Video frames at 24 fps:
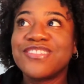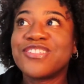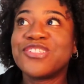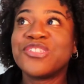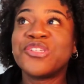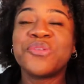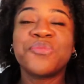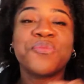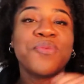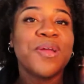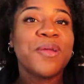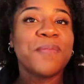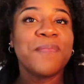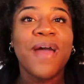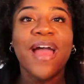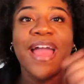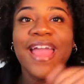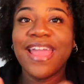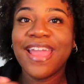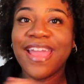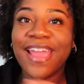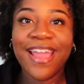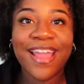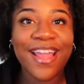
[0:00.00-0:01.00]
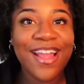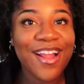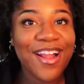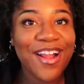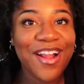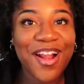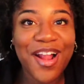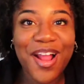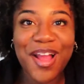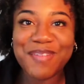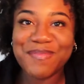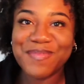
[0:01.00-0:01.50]
doing my
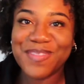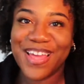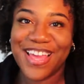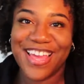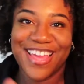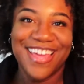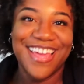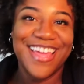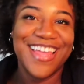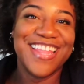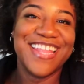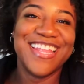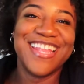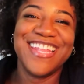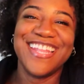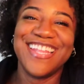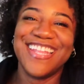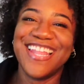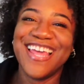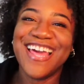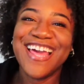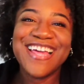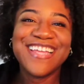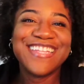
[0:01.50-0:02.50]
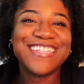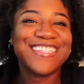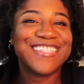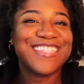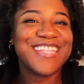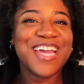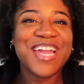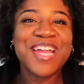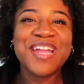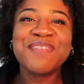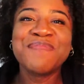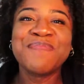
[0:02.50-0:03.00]
hair. I'm like
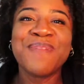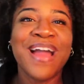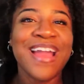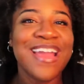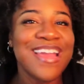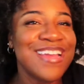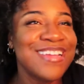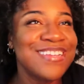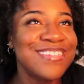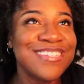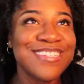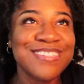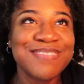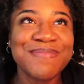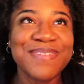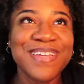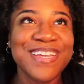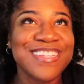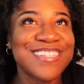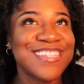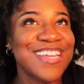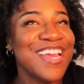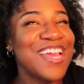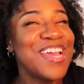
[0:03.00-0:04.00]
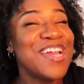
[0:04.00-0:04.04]
laying my edges, because